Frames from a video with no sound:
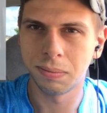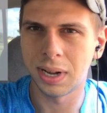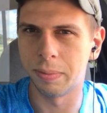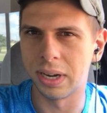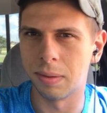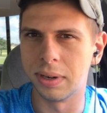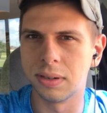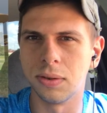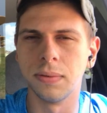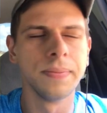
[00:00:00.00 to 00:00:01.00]
That'll be coming
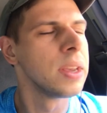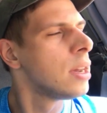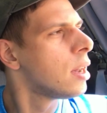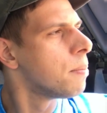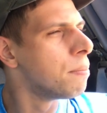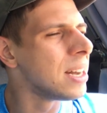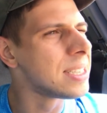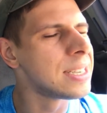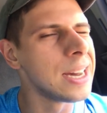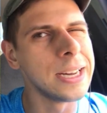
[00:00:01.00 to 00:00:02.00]
soon. But